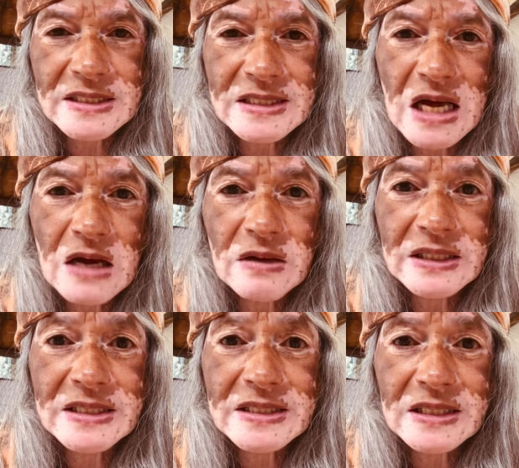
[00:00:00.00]
So
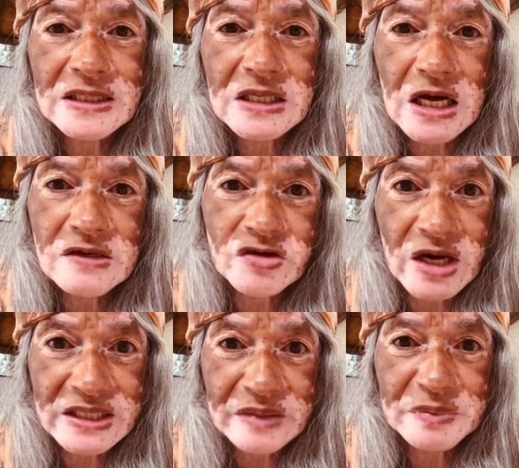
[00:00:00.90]
it's it goes
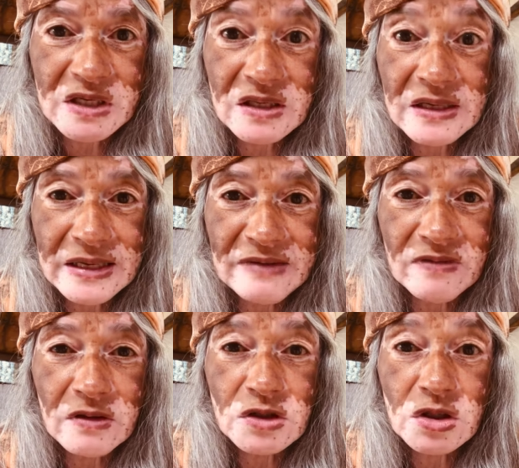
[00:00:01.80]
right up to the
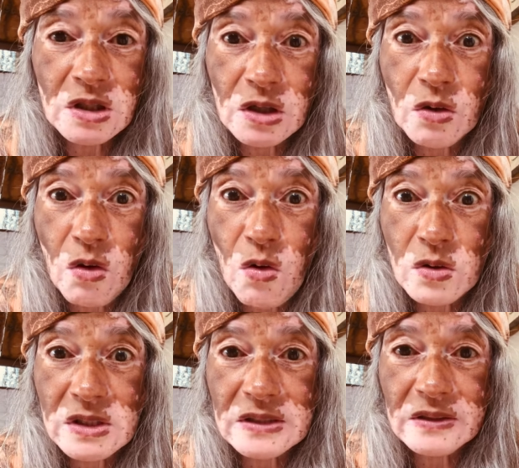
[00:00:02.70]
level, to the
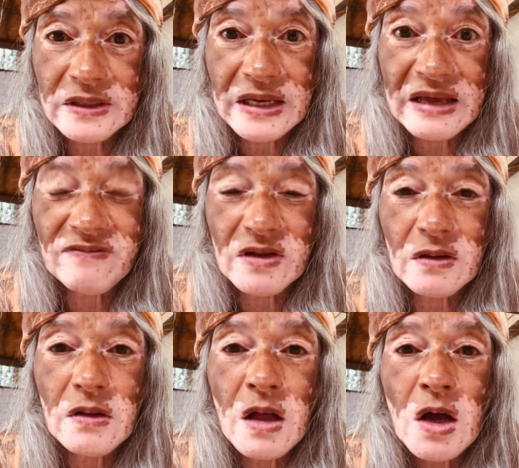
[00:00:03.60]
causal
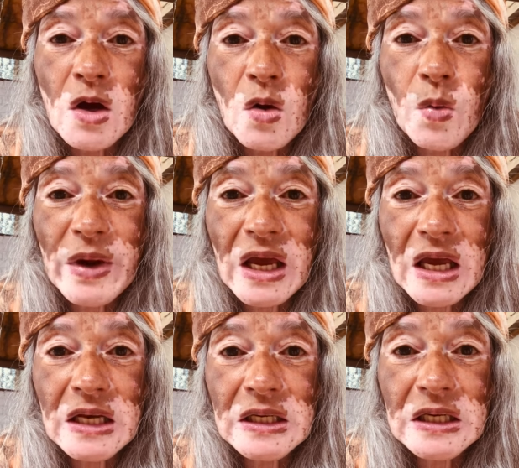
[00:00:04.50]
level,
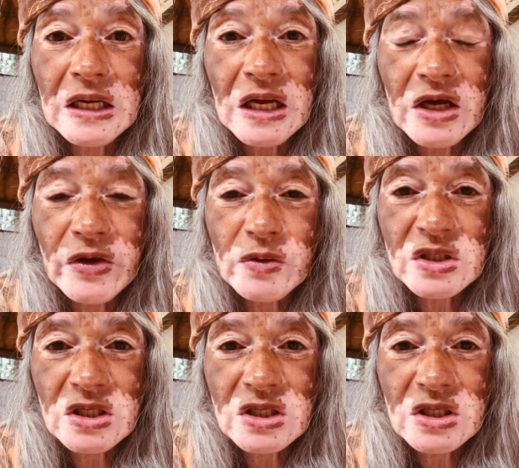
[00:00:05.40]
when your